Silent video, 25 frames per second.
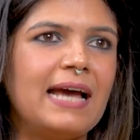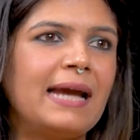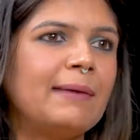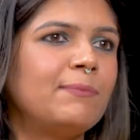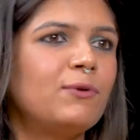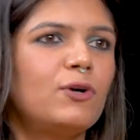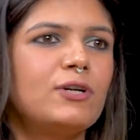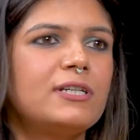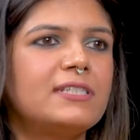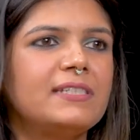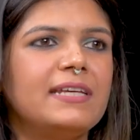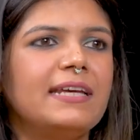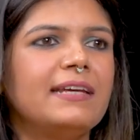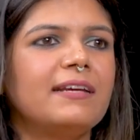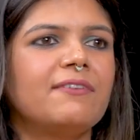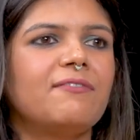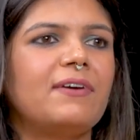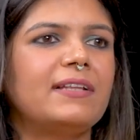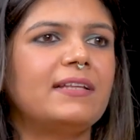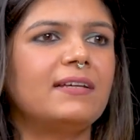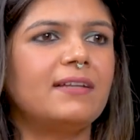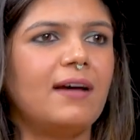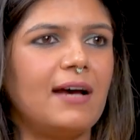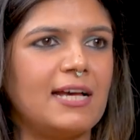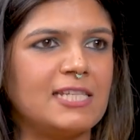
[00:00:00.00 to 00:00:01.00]
I'm not saying
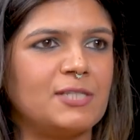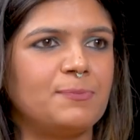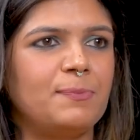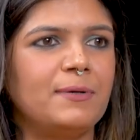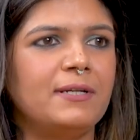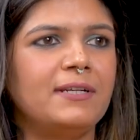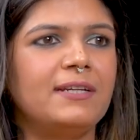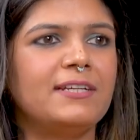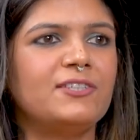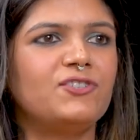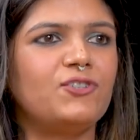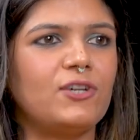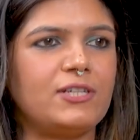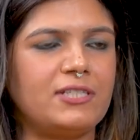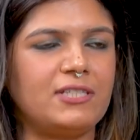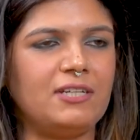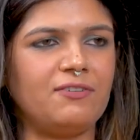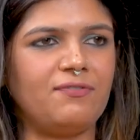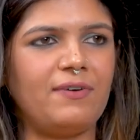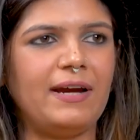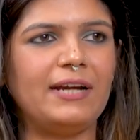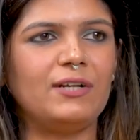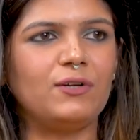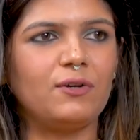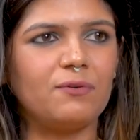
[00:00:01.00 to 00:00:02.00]
whether husband is
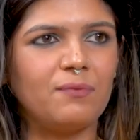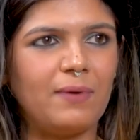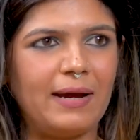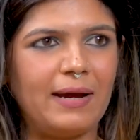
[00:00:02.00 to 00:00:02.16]
justified or